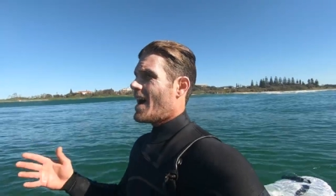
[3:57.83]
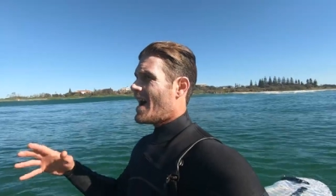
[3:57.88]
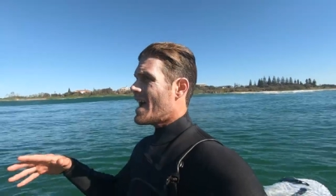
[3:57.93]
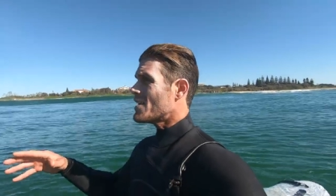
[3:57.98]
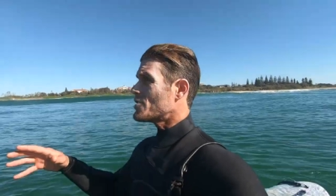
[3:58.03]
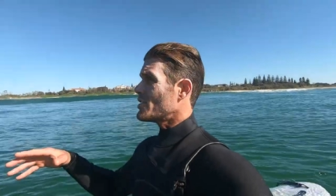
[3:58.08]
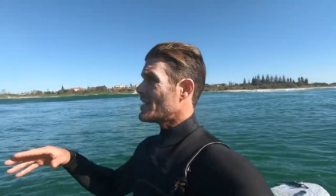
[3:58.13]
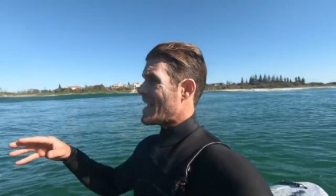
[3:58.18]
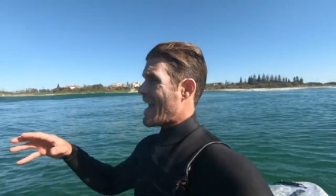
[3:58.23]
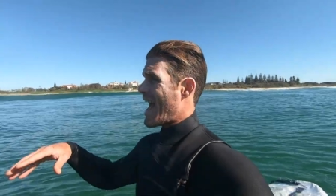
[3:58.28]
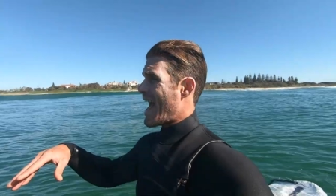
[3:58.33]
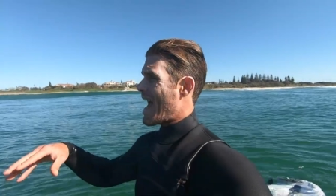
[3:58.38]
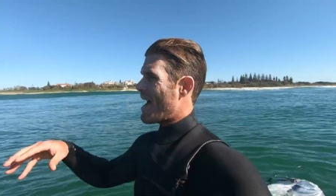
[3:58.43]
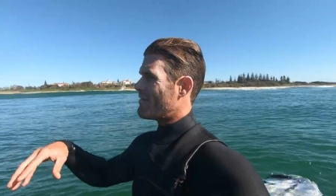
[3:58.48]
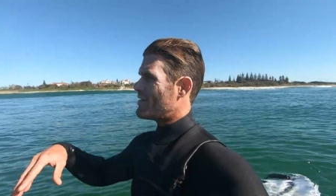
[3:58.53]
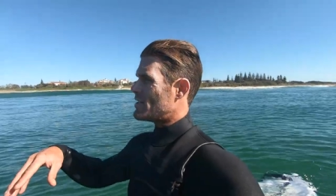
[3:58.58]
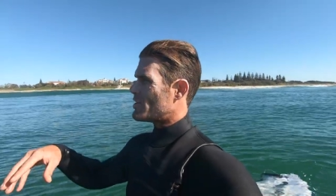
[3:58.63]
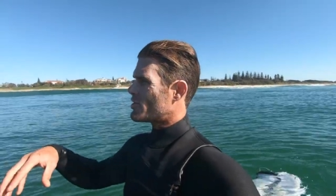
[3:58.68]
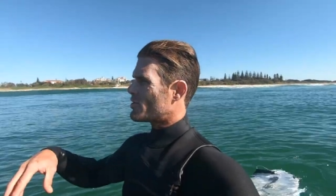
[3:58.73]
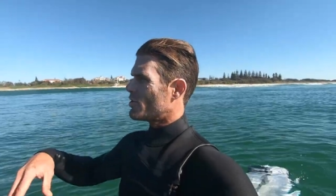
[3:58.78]
I actually
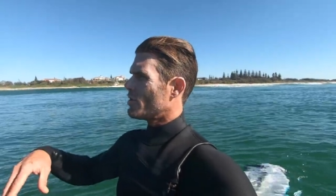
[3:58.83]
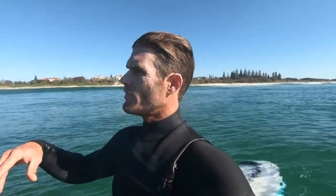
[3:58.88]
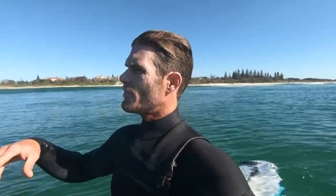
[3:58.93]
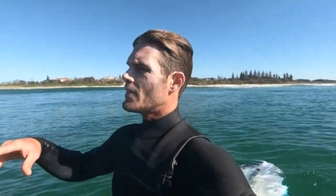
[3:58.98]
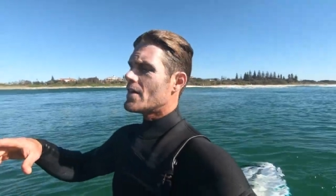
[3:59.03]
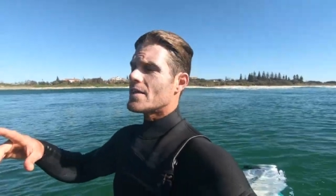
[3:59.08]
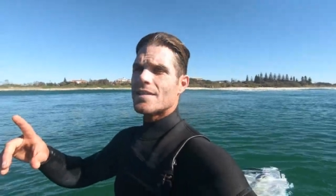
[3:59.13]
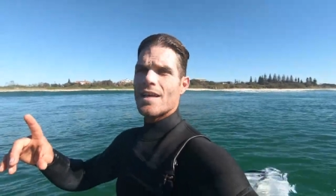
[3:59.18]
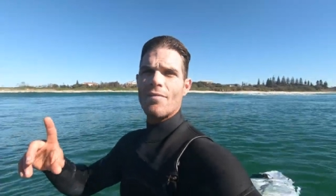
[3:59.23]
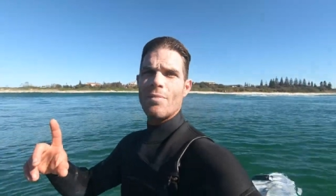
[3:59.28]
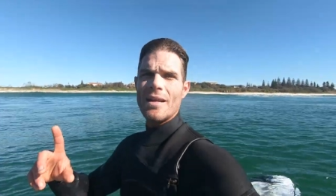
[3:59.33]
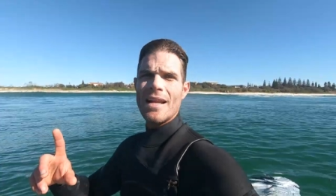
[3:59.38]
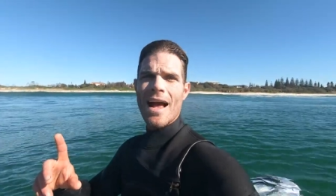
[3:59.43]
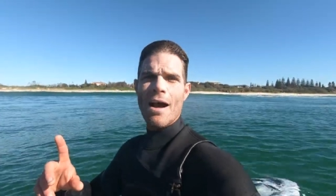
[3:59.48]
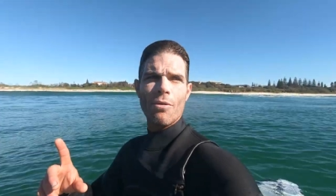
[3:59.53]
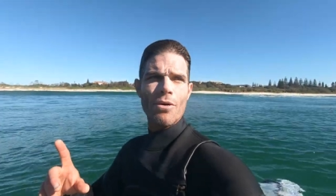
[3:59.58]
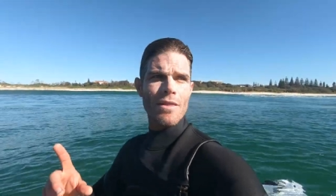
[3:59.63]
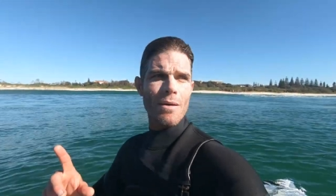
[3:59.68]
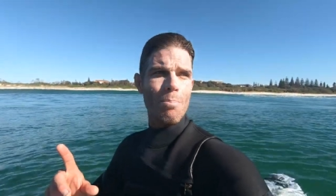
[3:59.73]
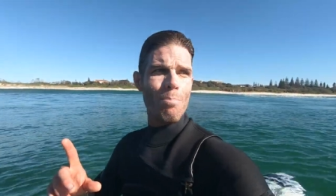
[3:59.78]
haven't surfed this. I've been
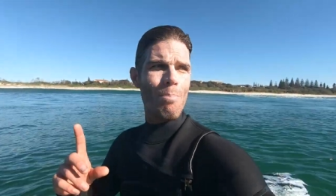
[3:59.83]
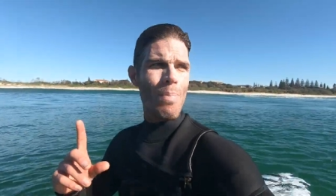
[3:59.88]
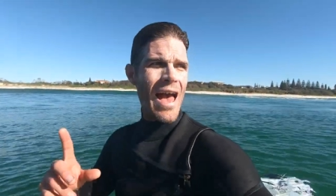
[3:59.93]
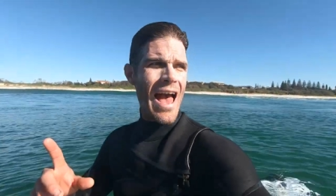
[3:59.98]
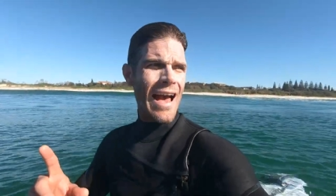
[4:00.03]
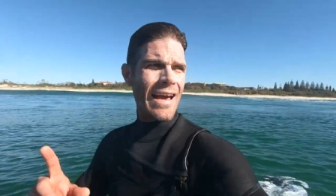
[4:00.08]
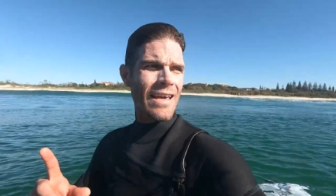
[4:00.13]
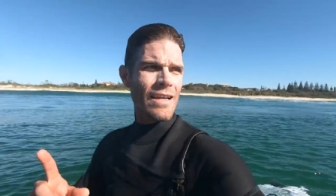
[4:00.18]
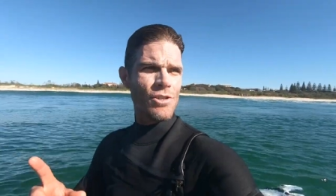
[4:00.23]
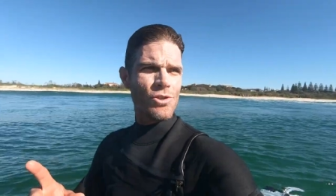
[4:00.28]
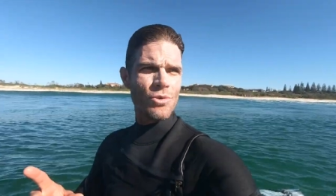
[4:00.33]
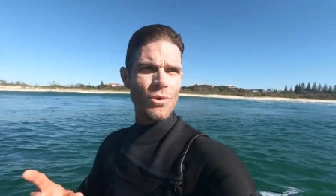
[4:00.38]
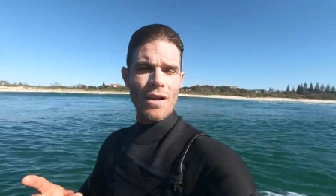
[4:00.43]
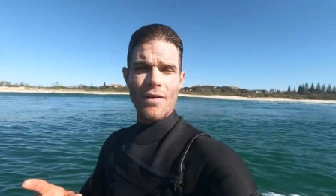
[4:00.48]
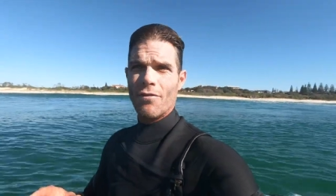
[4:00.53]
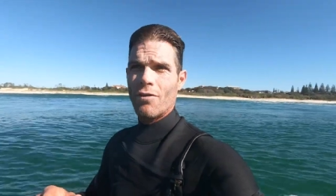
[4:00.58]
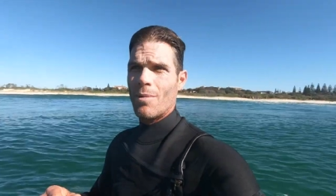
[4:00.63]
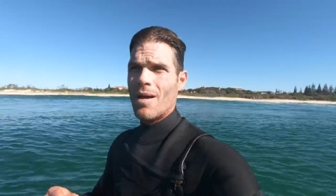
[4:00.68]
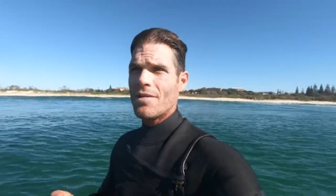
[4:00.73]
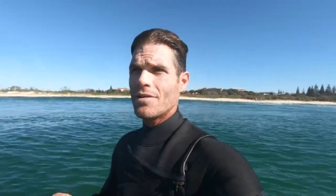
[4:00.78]
out with a back
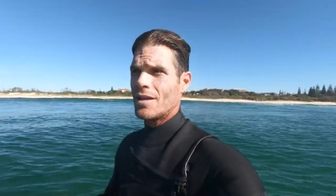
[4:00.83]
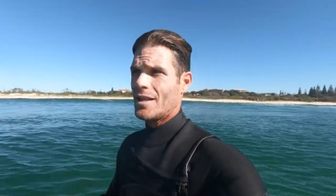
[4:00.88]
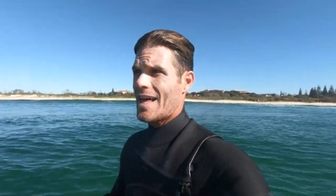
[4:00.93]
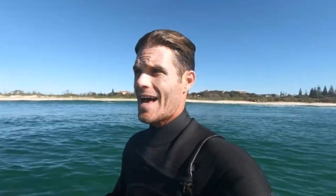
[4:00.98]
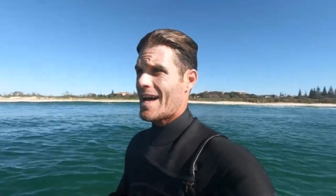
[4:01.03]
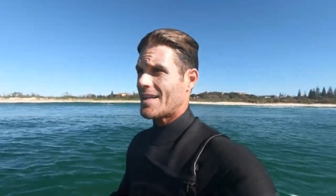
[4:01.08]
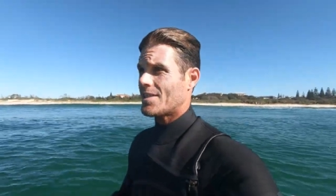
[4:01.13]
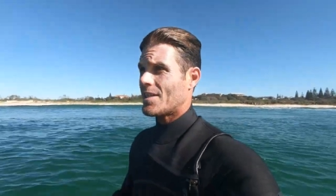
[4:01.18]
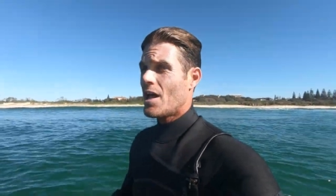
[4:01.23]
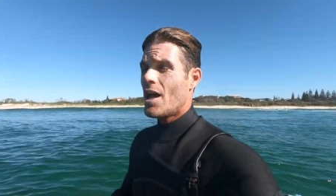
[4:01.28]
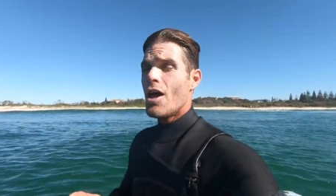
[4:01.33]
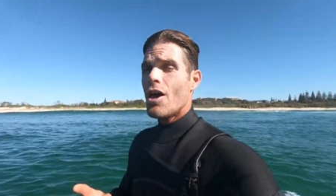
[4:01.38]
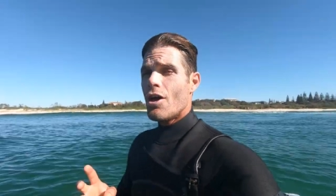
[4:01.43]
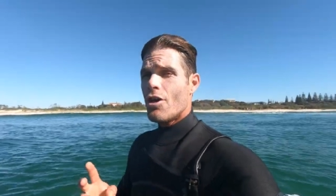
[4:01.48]
injury for about the last